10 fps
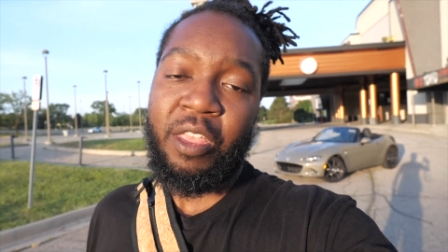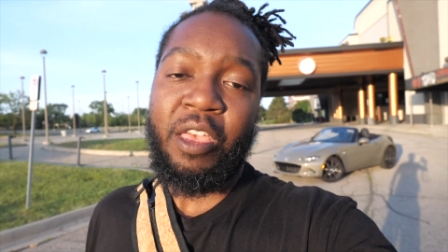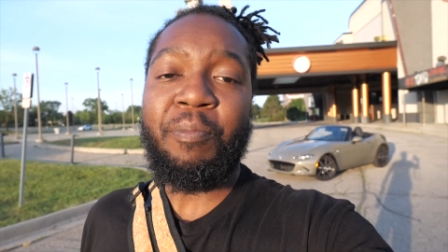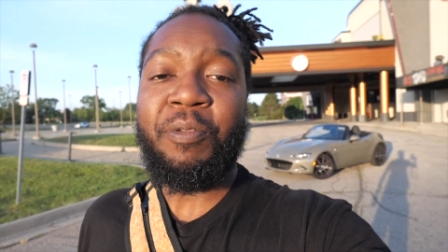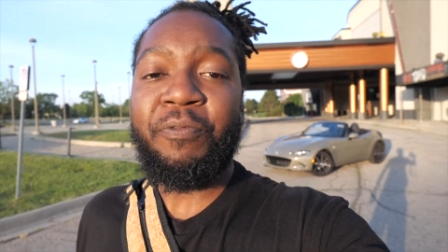
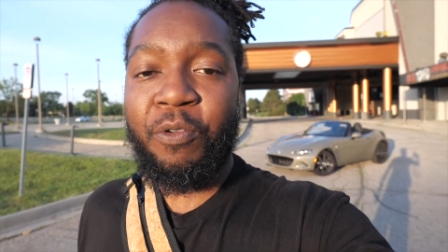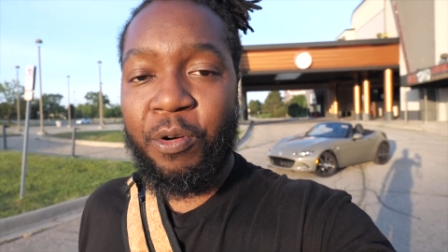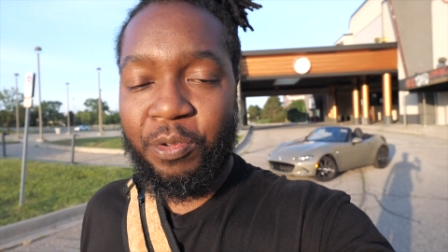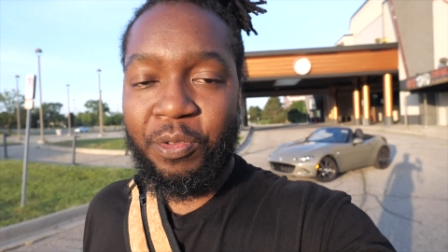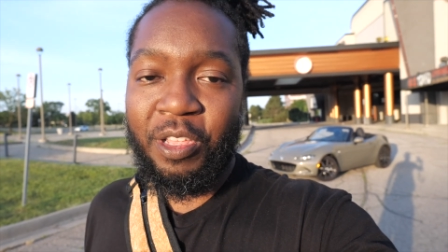And before
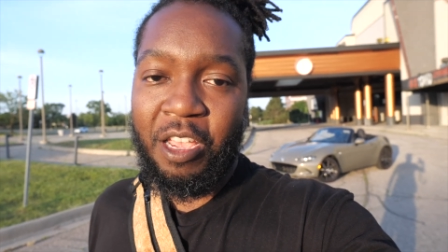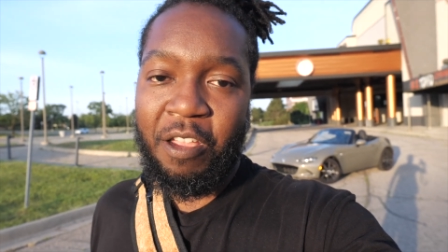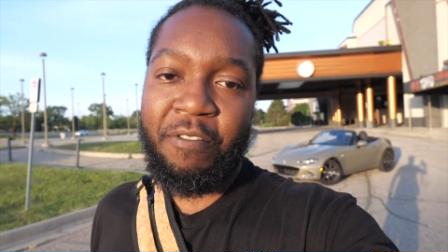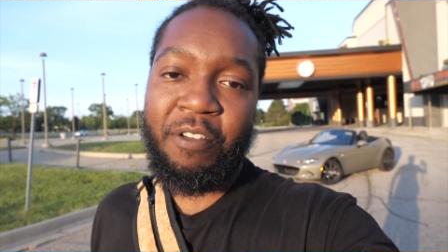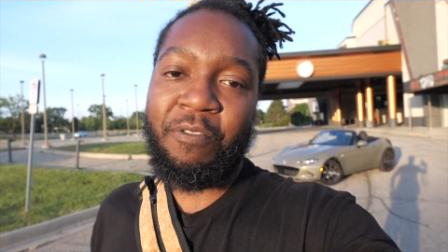you
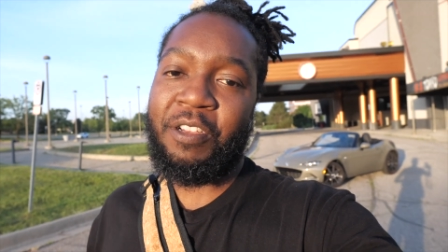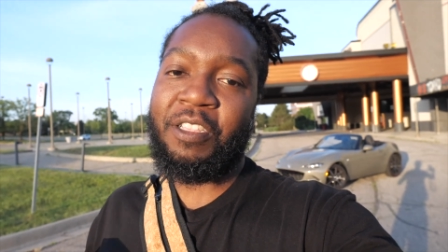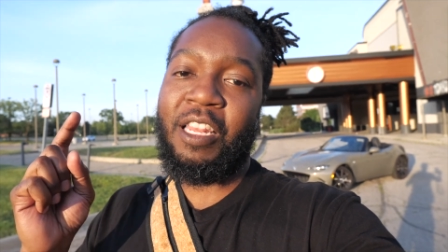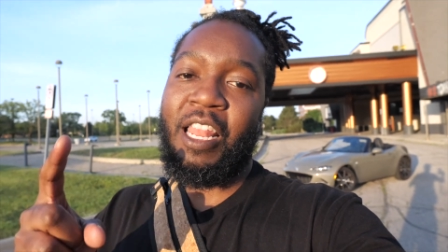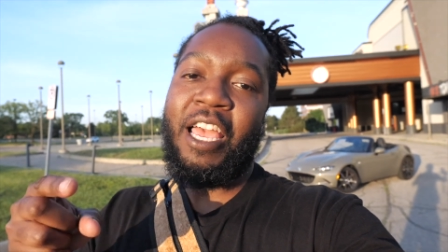leave, don't forget
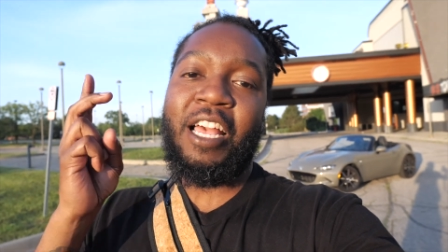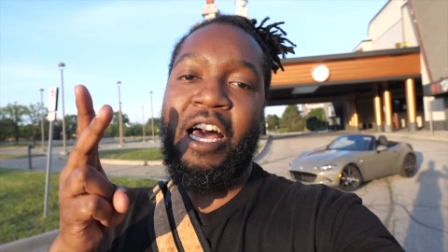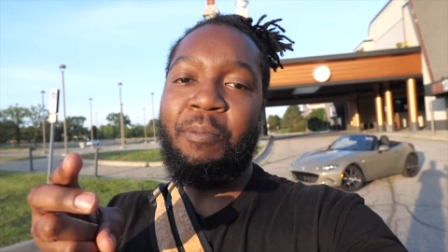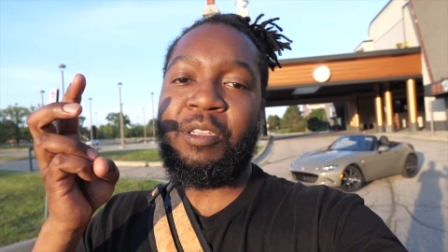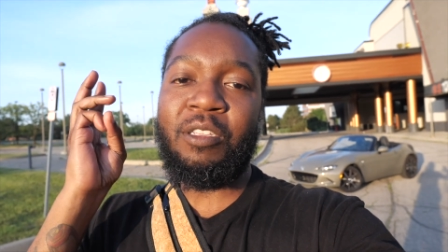to like,
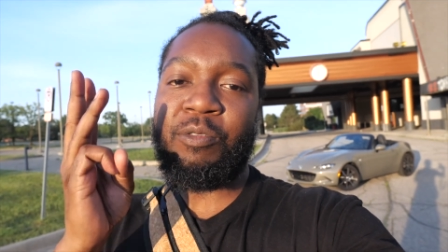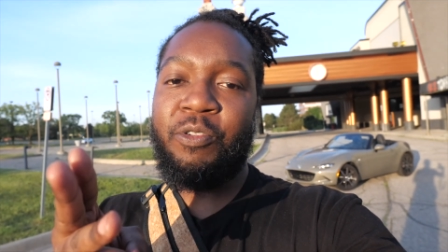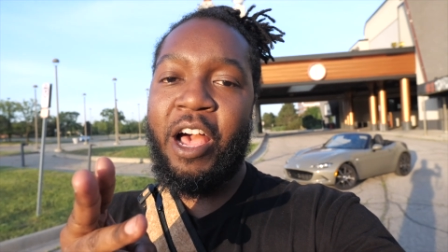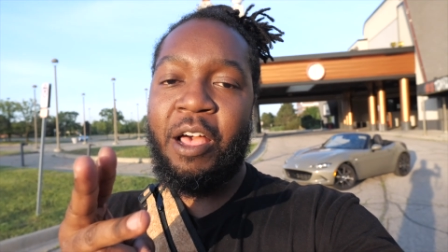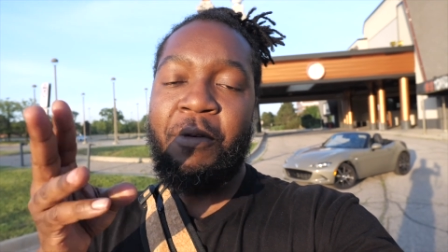comment,
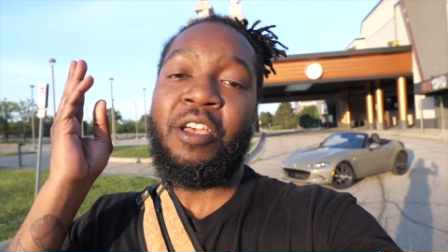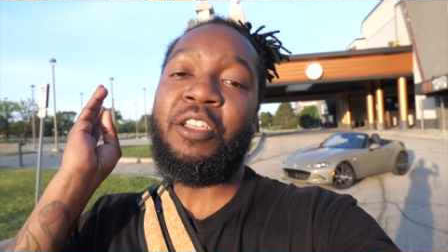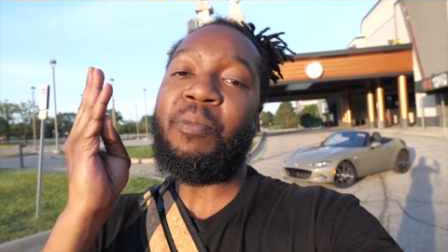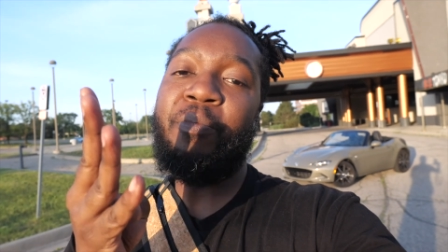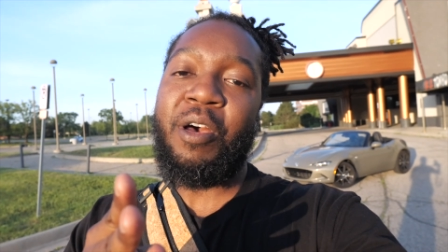subscribe,
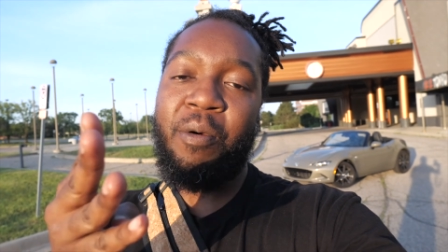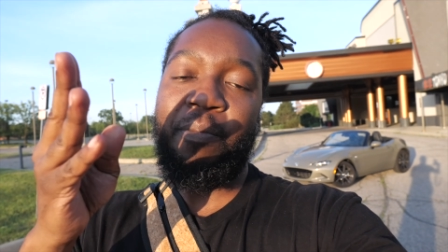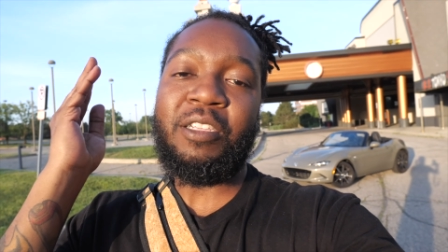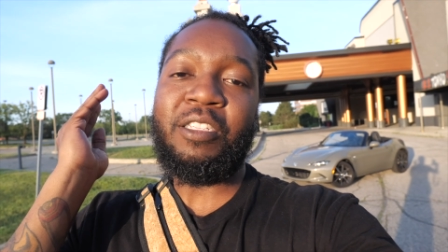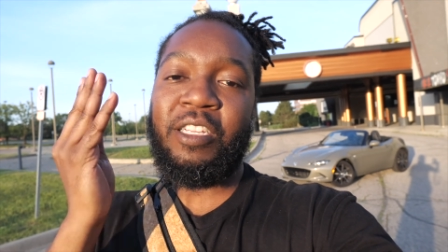hit the bell,
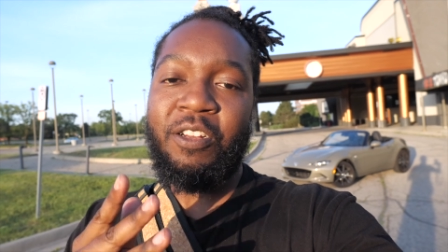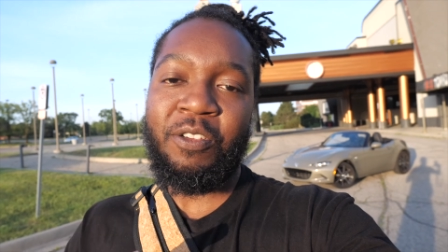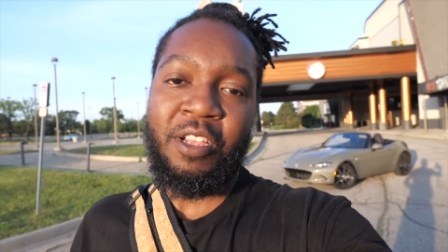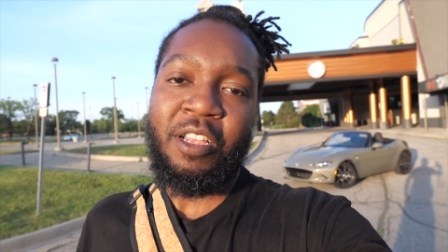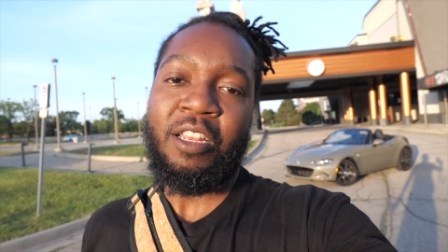browse the channel.
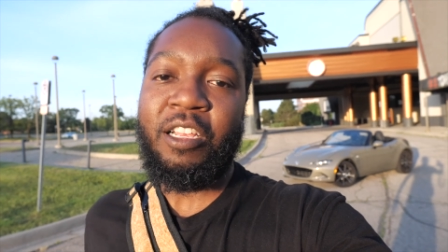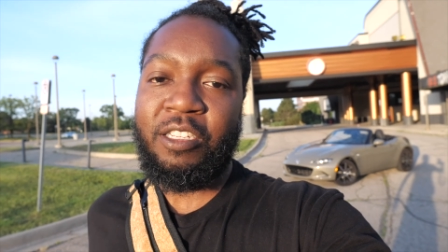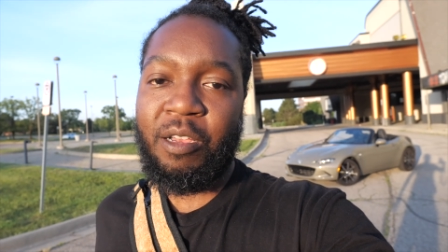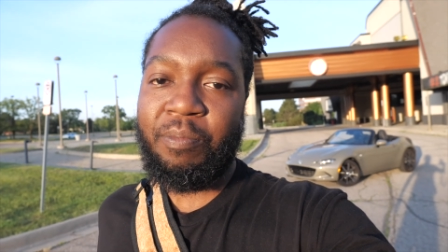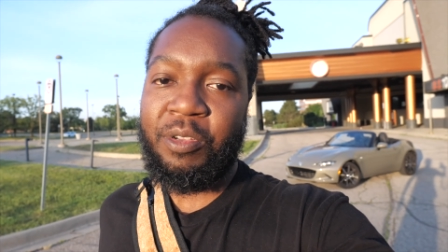Let's
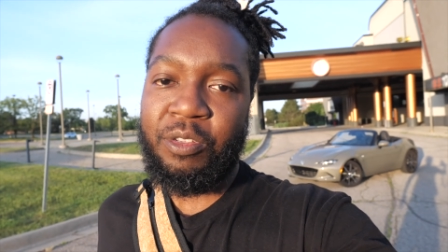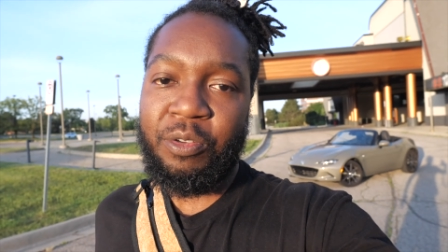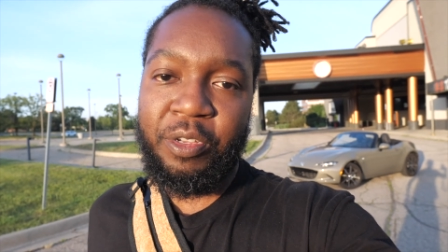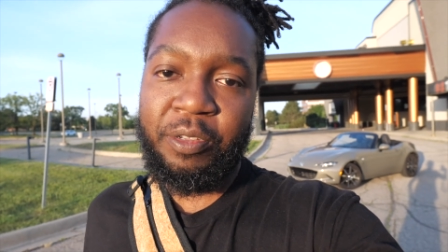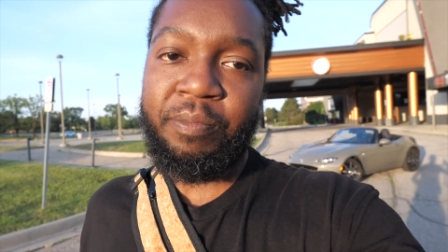jump into it.